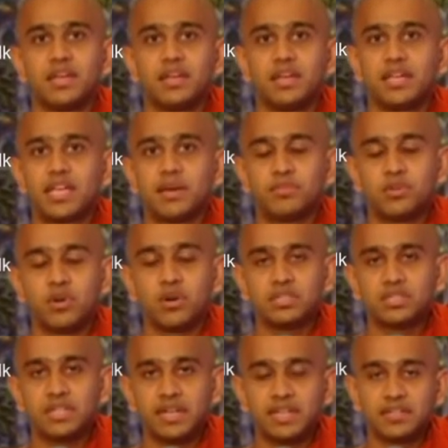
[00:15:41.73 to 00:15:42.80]
He kept on
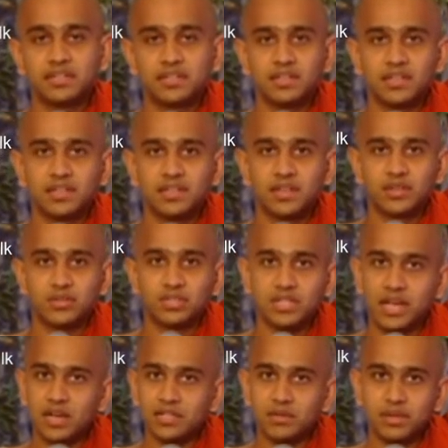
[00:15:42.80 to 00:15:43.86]
telling, no, the
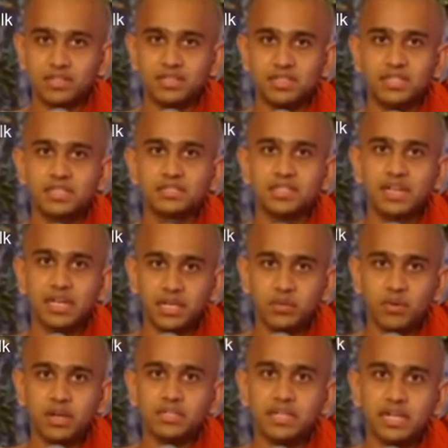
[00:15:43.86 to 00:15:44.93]
younger brother is the elder
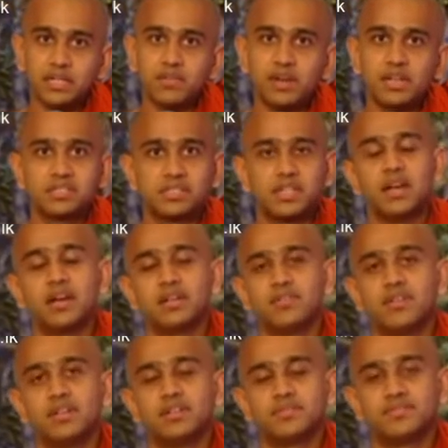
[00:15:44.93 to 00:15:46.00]
one is the younger
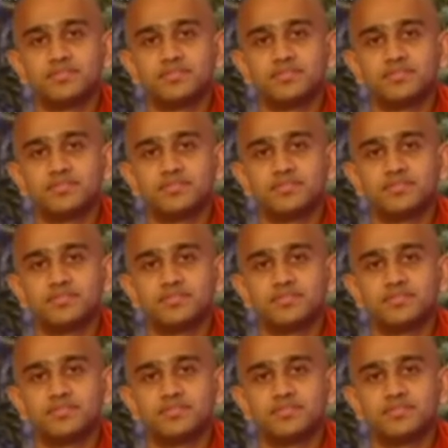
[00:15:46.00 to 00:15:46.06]
one.